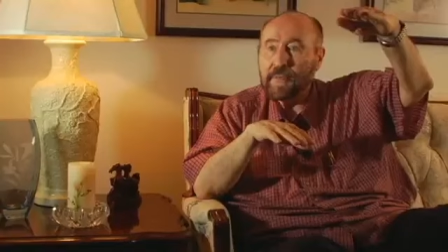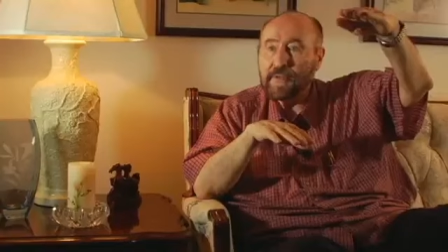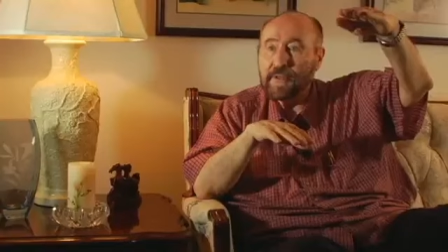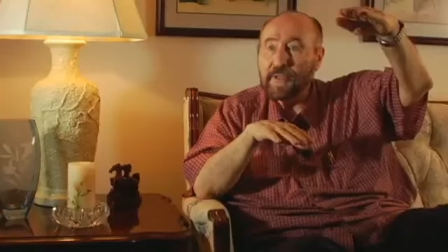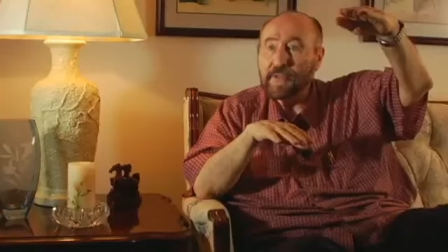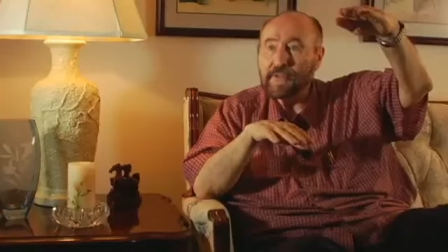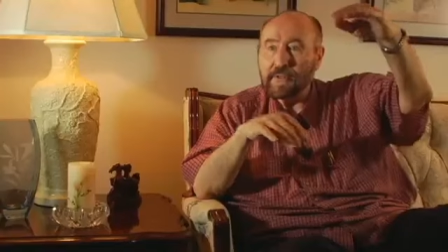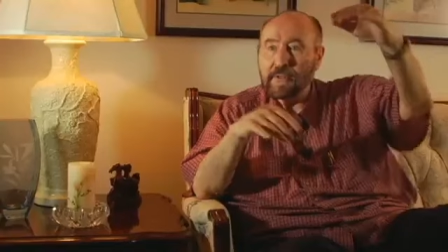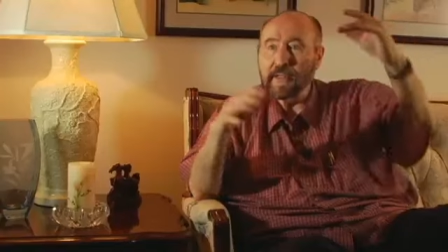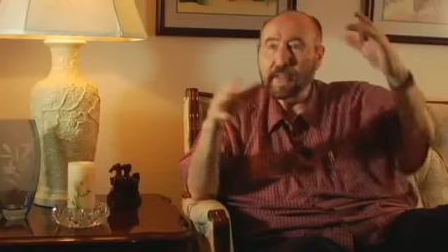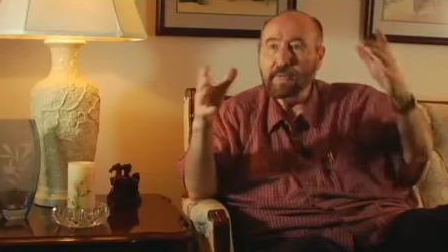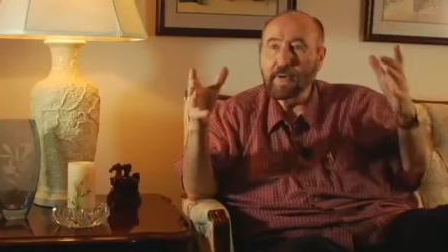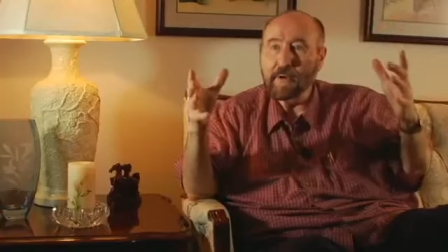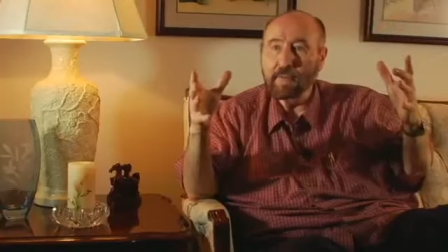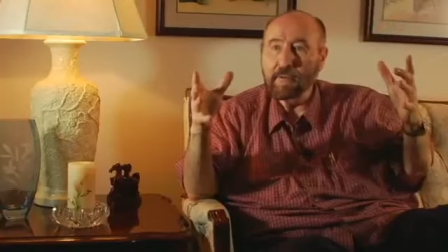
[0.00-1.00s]
potential
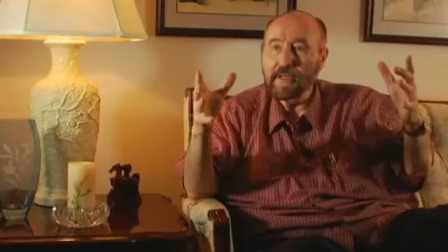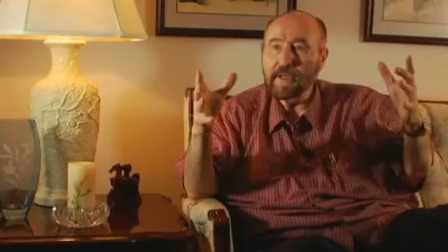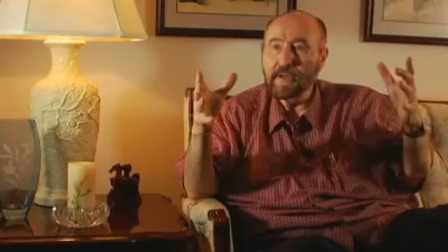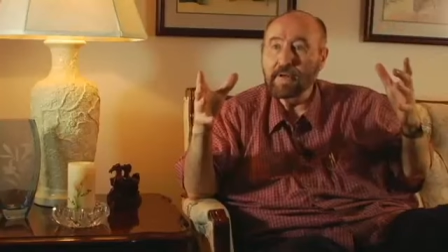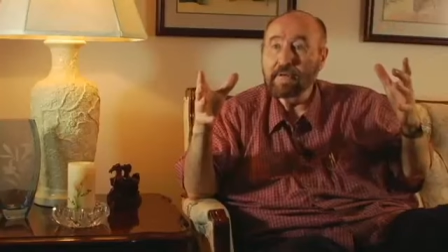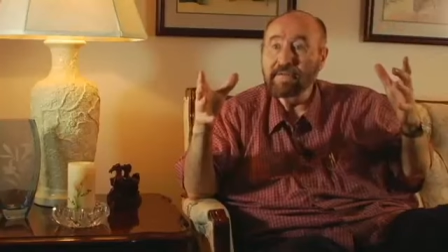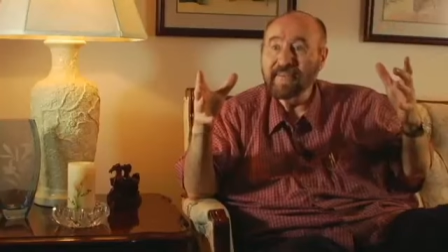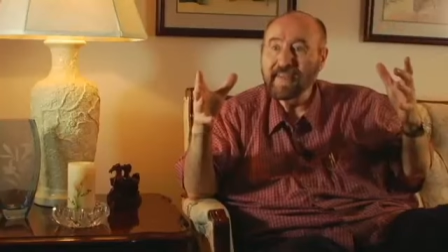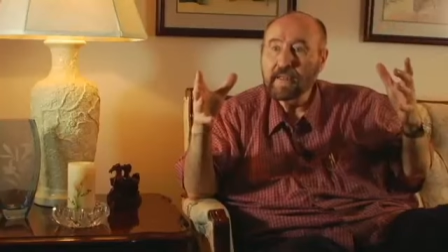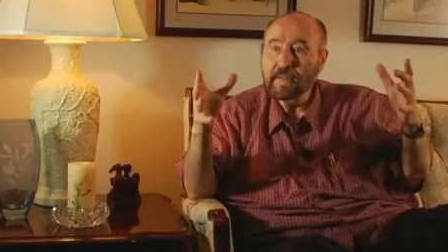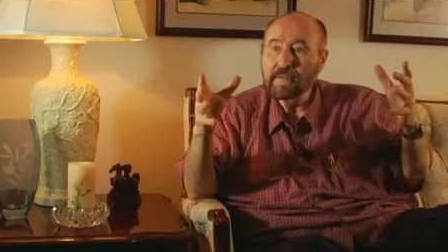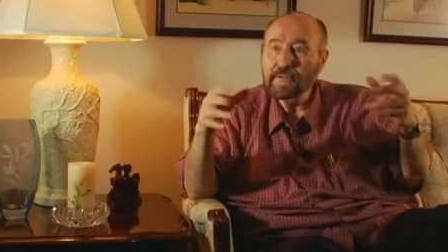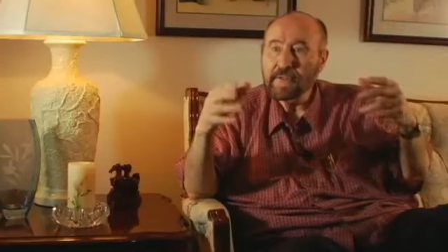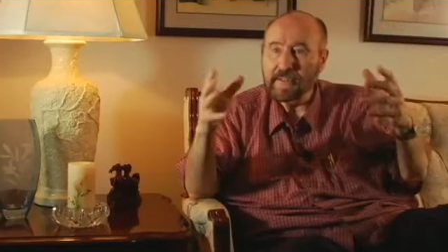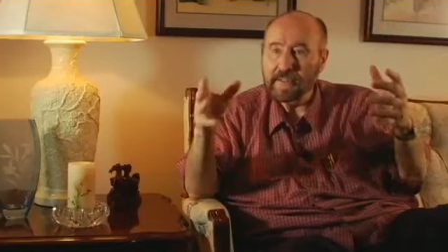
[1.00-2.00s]
and what we call
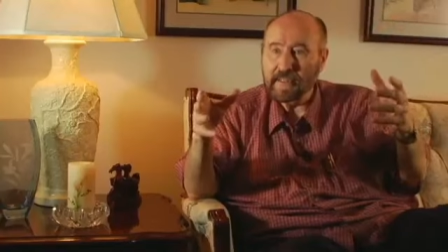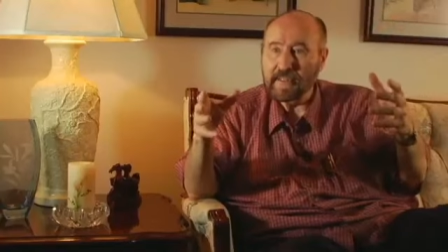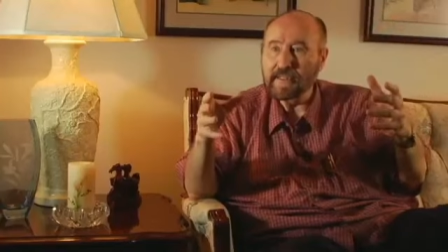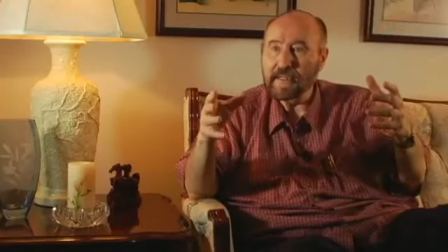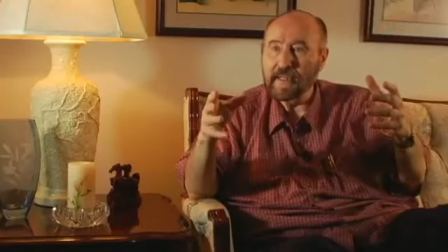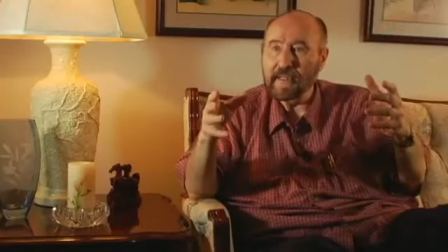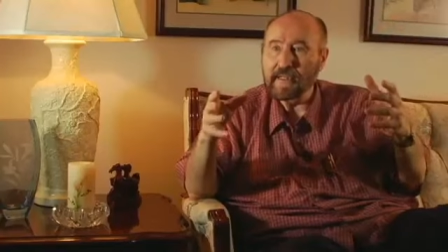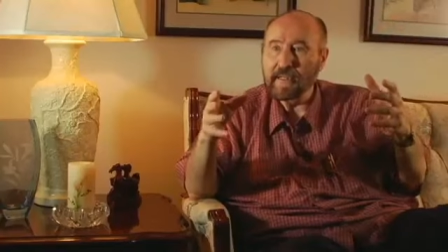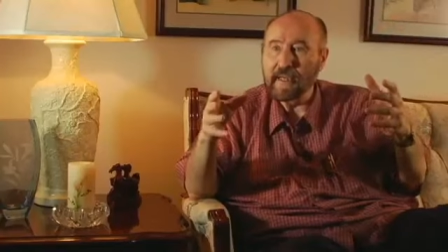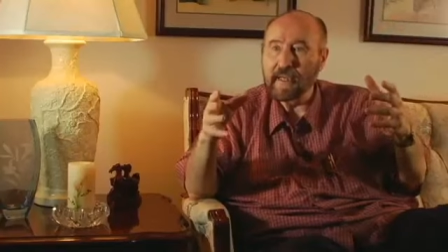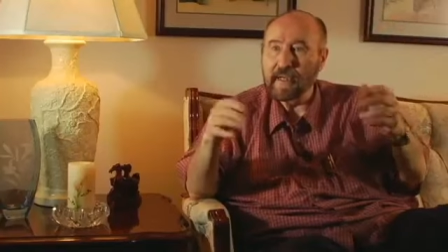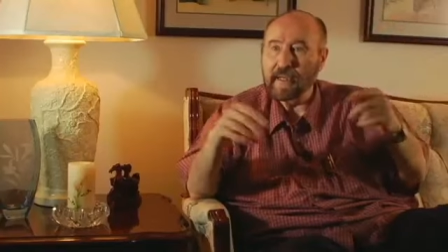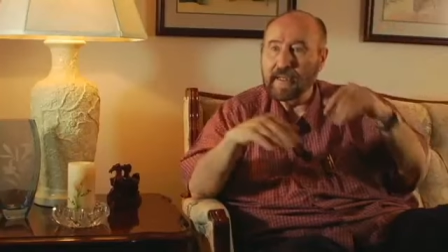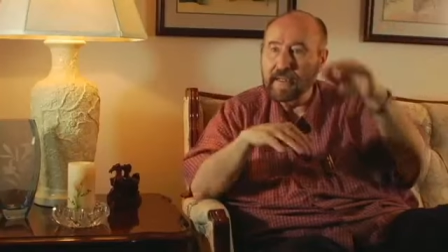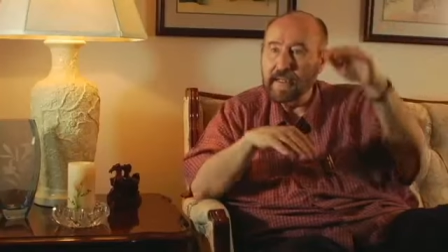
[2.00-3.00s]
fields and things like
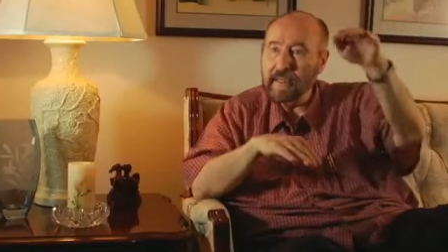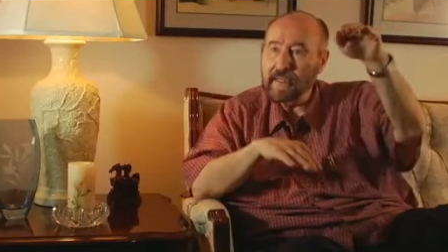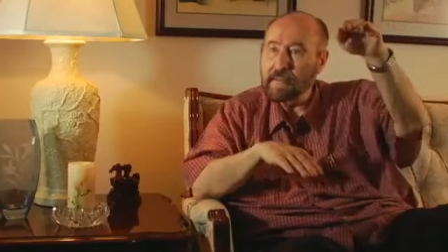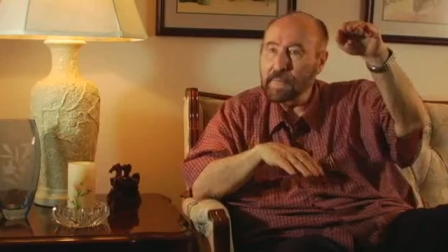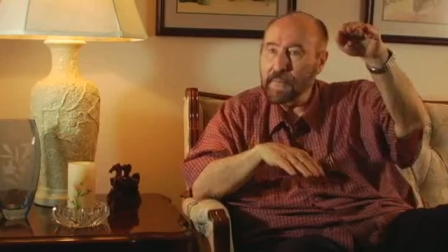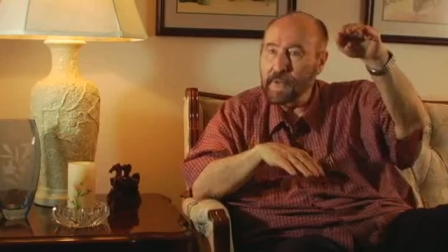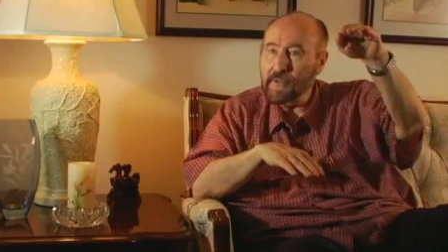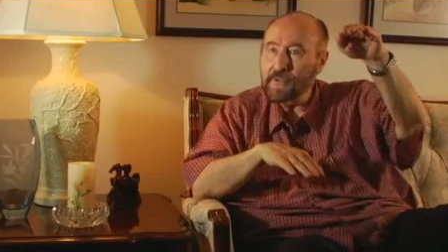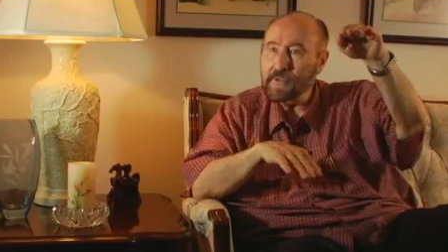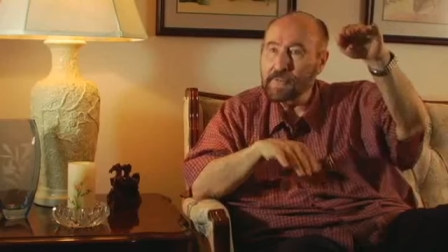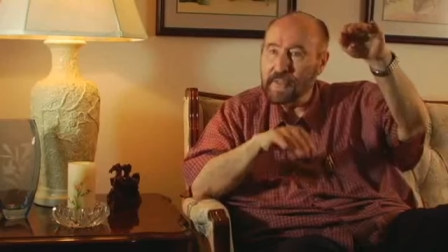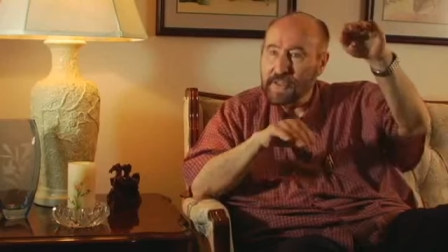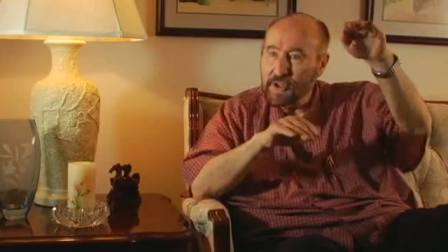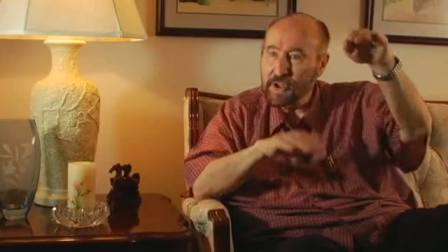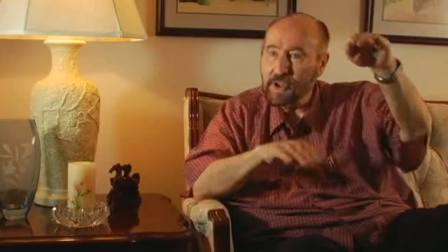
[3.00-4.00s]
that and decomposed
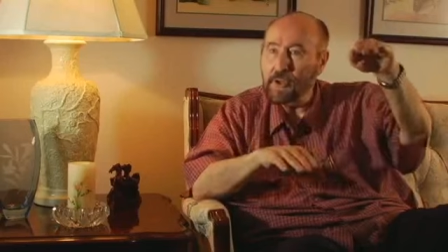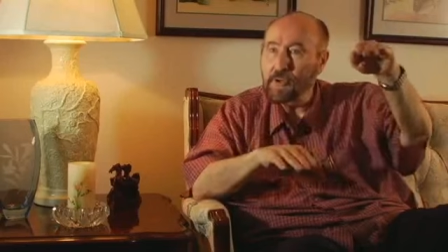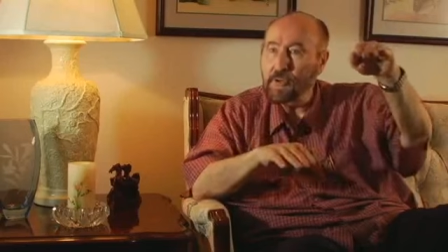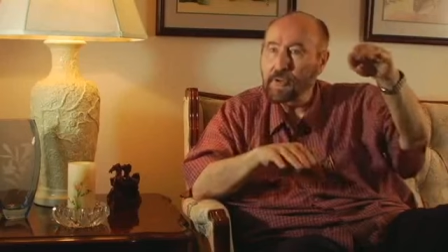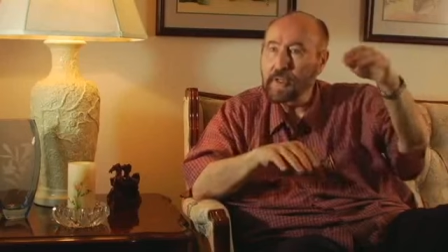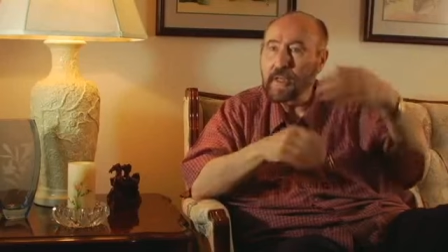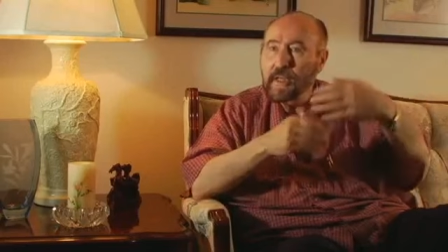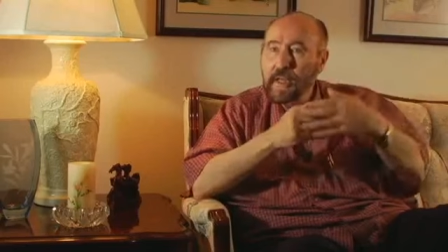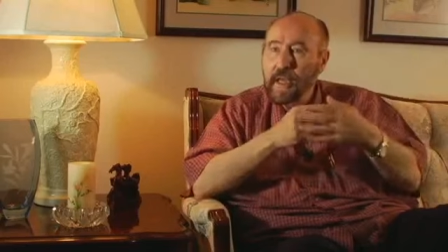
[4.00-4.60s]
them and showed